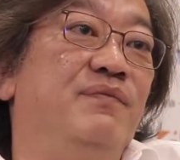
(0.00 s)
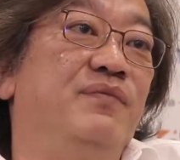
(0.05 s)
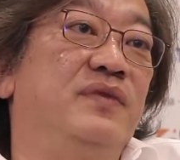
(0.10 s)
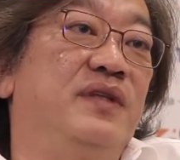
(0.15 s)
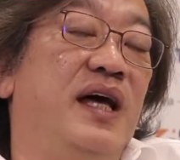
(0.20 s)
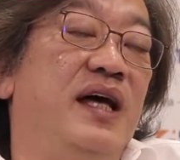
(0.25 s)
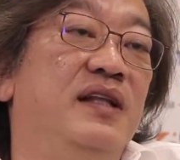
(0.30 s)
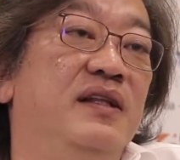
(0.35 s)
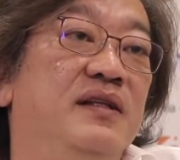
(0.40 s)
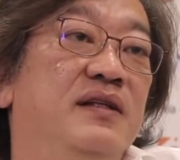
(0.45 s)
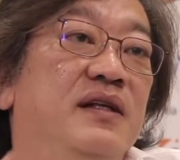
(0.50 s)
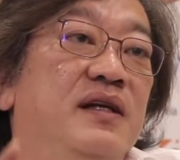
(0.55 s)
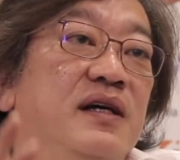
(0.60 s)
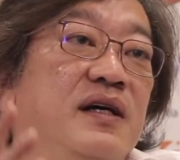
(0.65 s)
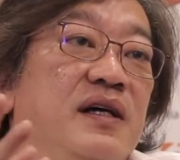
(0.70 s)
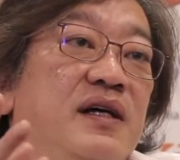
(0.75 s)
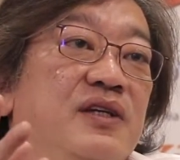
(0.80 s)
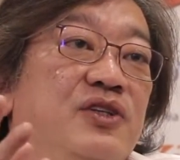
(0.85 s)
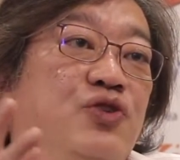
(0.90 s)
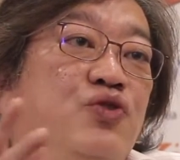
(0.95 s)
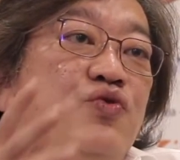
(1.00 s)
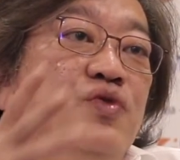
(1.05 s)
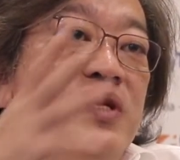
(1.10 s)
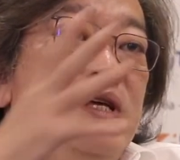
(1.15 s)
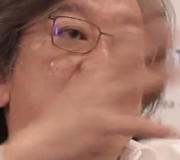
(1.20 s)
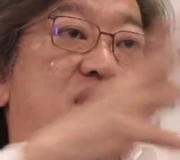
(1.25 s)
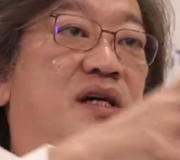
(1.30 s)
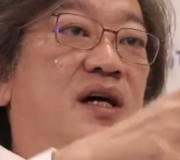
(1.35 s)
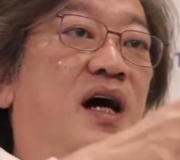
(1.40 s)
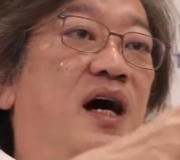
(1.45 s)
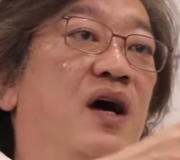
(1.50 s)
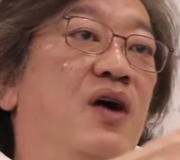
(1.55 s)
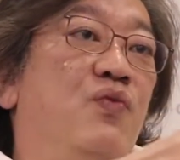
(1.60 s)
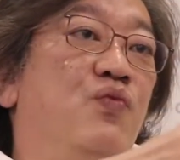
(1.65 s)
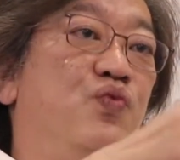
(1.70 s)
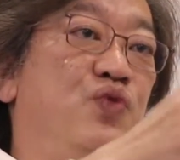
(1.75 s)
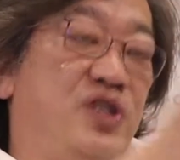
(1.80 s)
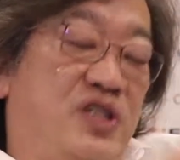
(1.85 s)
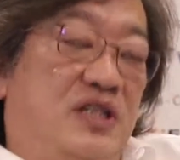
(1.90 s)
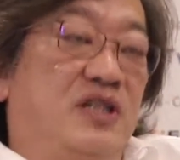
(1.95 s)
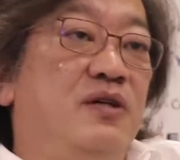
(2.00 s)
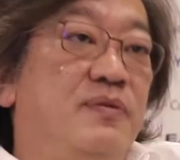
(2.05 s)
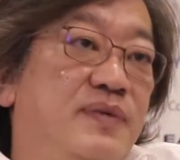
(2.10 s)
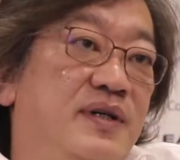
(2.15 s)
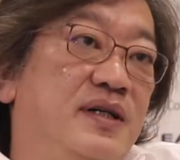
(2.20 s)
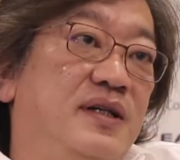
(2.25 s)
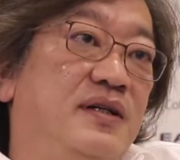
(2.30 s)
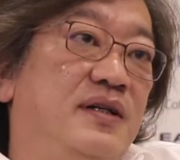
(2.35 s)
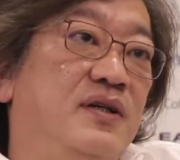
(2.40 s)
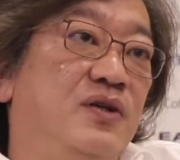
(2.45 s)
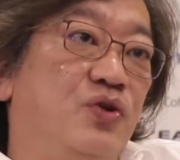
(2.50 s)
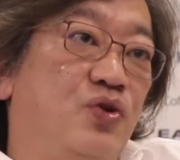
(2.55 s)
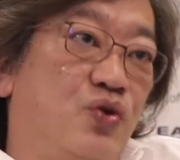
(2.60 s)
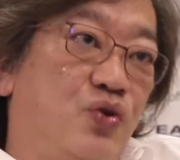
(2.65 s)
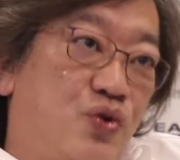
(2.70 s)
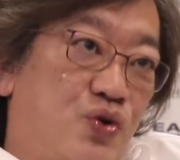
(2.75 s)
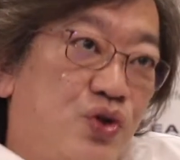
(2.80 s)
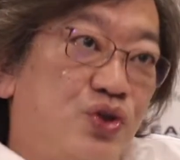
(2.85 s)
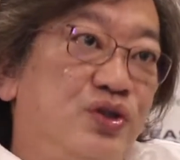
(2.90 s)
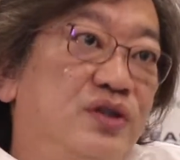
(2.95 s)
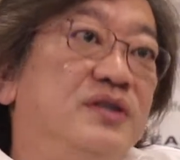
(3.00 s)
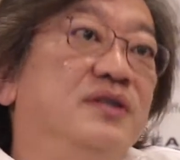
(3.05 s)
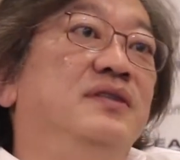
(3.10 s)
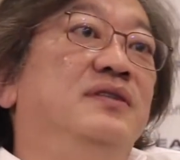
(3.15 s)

then you need a reasonable, good